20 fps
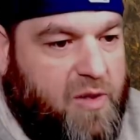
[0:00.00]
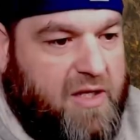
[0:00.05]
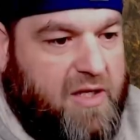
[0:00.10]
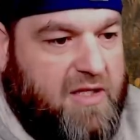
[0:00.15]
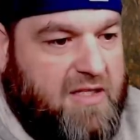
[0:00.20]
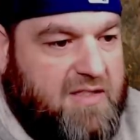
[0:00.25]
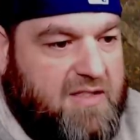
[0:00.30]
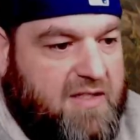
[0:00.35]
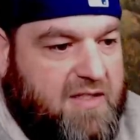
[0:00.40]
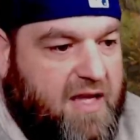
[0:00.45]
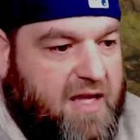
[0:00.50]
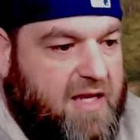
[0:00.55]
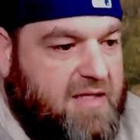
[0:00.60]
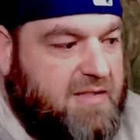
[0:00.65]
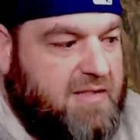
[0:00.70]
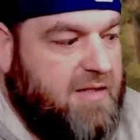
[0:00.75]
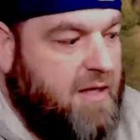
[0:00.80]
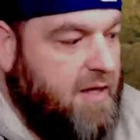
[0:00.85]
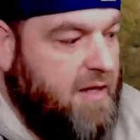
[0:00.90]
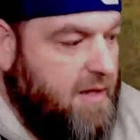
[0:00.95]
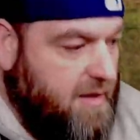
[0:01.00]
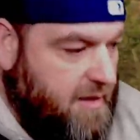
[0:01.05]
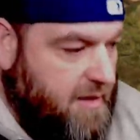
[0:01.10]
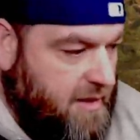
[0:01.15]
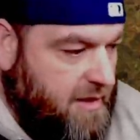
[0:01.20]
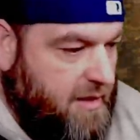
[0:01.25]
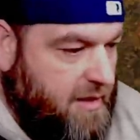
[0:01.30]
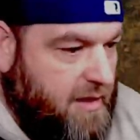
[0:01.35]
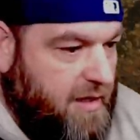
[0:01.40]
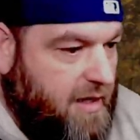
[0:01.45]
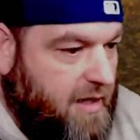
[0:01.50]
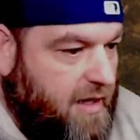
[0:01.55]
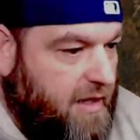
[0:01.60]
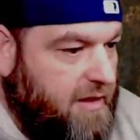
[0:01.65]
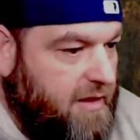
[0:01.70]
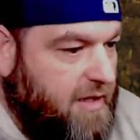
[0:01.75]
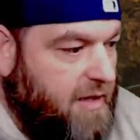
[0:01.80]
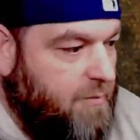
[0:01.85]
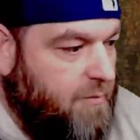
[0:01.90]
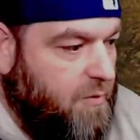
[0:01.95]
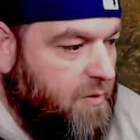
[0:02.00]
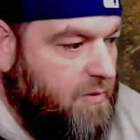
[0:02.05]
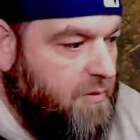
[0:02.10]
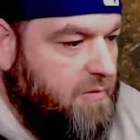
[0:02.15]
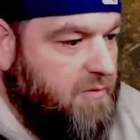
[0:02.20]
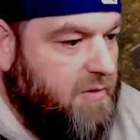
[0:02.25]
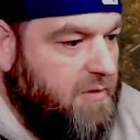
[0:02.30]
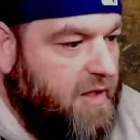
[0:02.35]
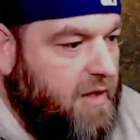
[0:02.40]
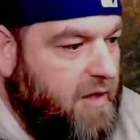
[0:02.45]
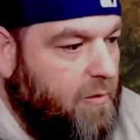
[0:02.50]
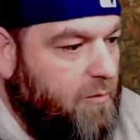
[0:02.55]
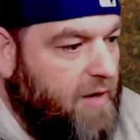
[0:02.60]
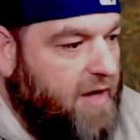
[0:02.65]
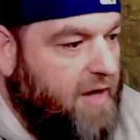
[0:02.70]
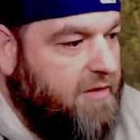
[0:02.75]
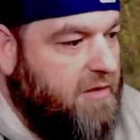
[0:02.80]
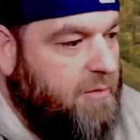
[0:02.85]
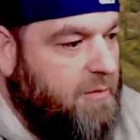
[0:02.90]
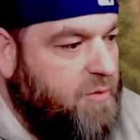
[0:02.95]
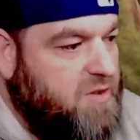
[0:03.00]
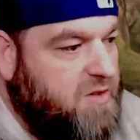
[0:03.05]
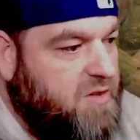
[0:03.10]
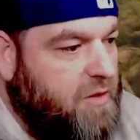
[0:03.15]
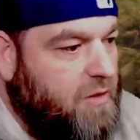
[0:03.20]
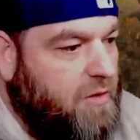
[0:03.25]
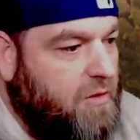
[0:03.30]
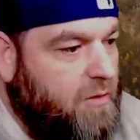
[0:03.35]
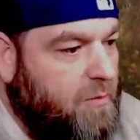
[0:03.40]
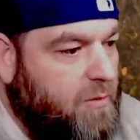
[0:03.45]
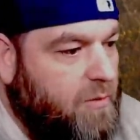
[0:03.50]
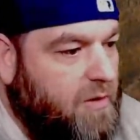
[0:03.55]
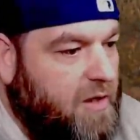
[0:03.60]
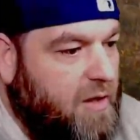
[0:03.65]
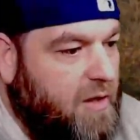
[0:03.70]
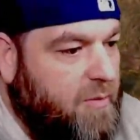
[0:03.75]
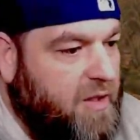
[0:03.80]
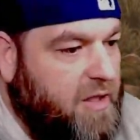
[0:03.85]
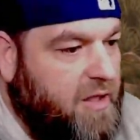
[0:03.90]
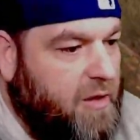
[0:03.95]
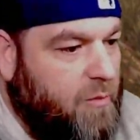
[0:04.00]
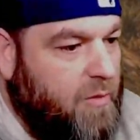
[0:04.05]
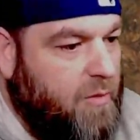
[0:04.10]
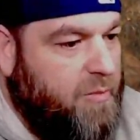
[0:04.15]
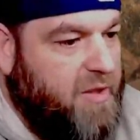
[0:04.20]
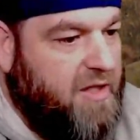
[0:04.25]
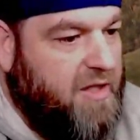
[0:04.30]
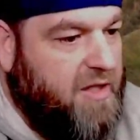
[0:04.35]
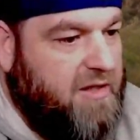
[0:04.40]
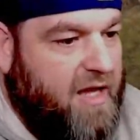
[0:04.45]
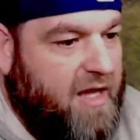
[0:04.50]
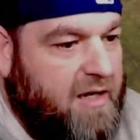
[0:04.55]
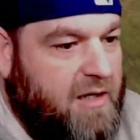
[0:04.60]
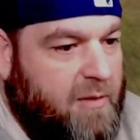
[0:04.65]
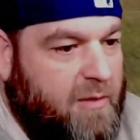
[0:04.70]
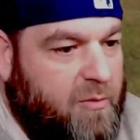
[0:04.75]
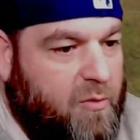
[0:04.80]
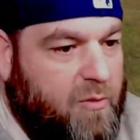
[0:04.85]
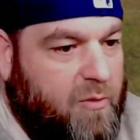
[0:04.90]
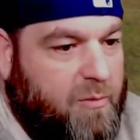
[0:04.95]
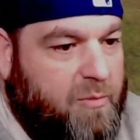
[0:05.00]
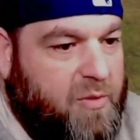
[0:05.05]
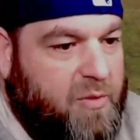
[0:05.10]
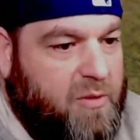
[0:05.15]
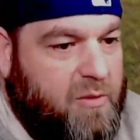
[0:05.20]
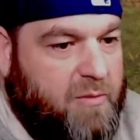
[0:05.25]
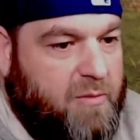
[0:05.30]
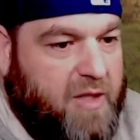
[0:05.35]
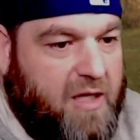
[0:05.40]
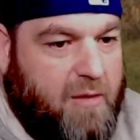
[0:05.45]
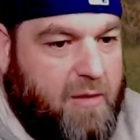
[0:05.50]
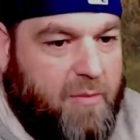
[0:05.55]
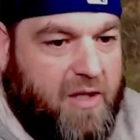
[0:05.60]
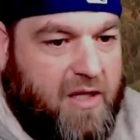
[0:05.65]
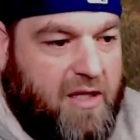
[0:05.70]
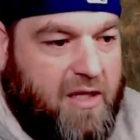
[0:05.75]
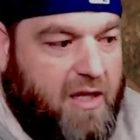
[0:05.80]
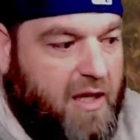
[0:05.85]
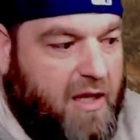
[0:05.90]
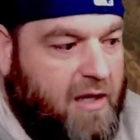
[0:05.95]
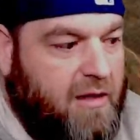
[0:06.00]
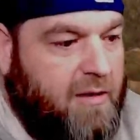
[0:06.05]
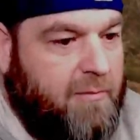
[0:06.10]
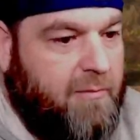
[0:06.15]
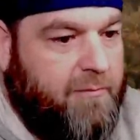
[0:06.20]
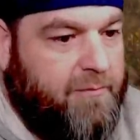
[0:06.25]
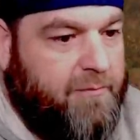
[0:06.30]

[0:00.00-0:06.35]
these guys, and then we'll hit Wrath of the Berserker. We'll come in here, we'll pick that up, we'll boom, hit them again,